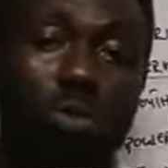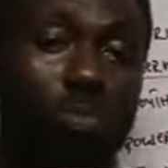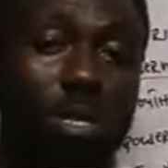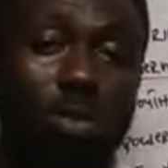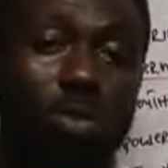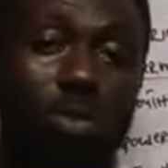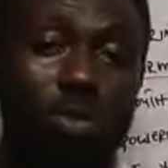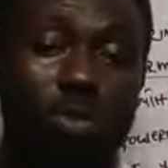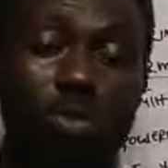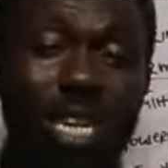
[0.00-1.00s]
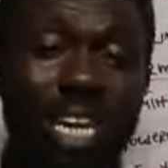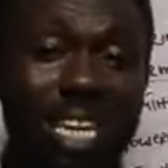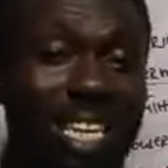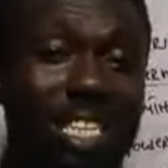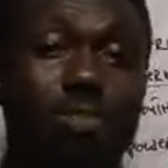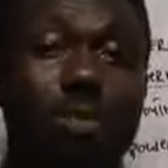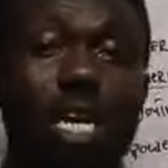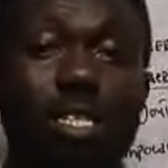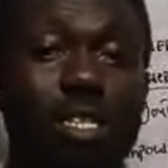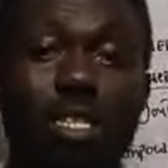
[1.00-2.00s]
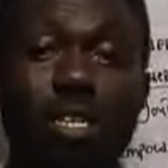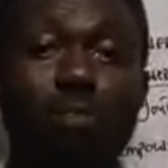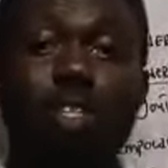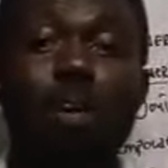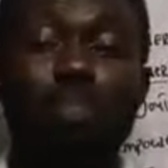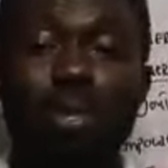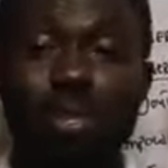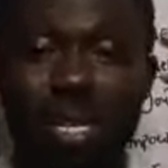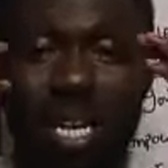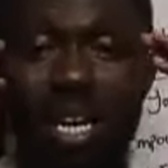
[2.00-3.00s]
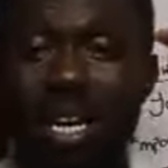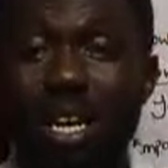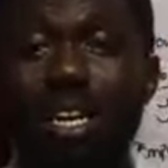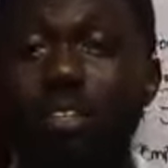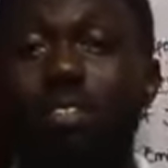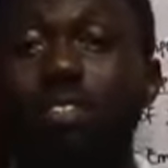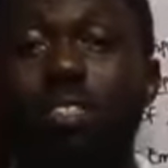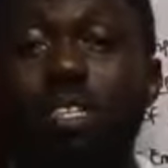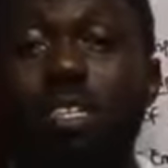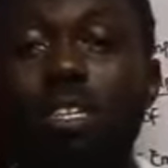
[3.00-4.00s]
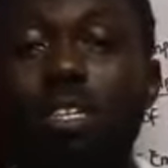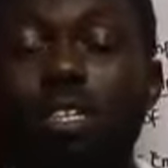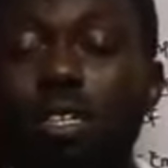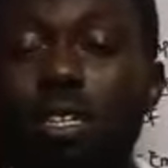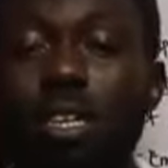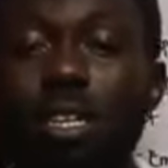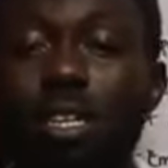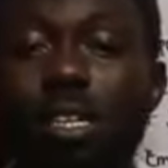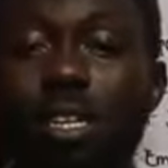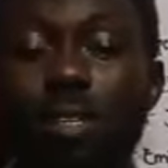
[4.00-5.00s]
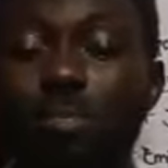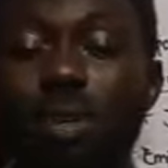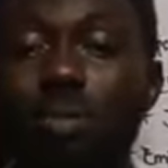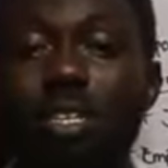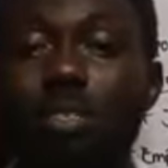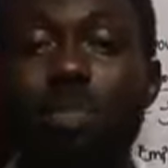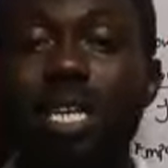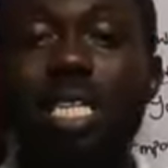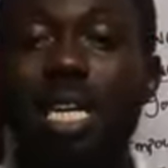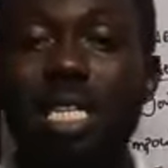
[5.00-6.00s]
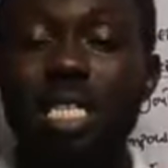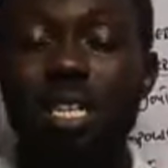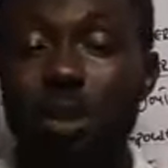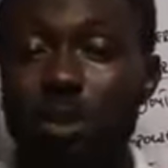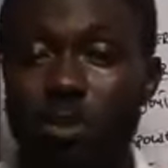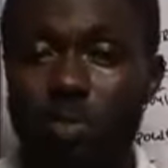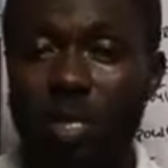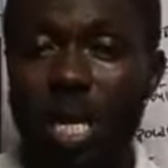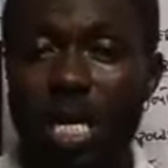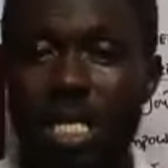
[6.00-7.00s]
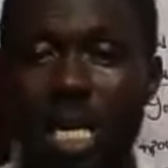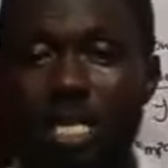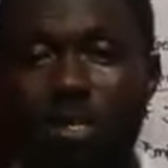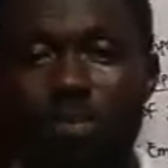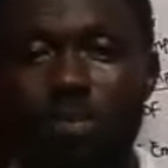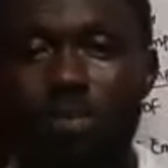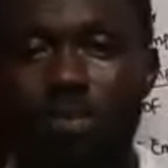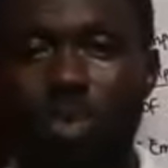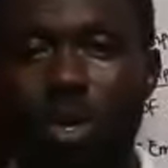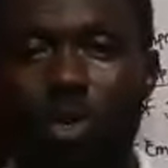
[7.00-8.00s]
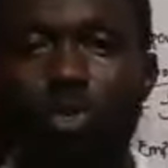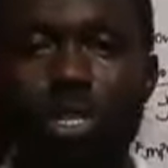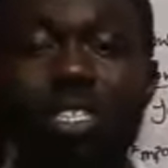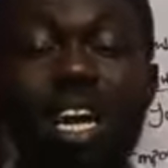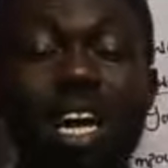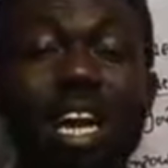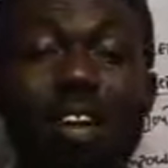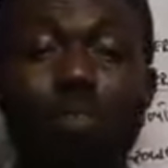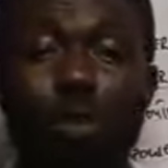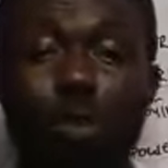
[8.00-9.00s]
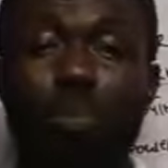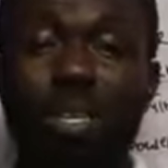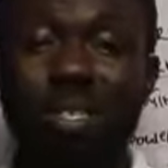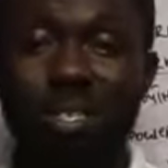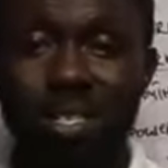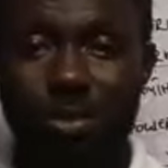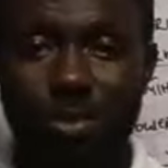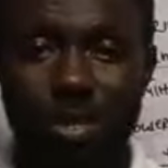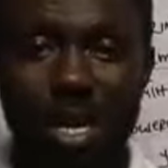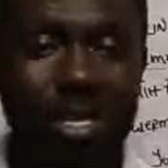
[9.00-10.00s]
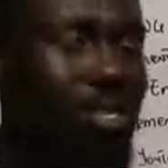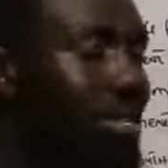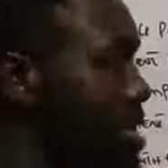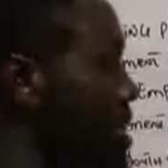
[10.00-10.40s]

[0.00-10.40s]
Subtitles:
nobody's going to do that in his right sense, except that person is maybe is mentally ill or something like that. So these are life coping skills, and it's a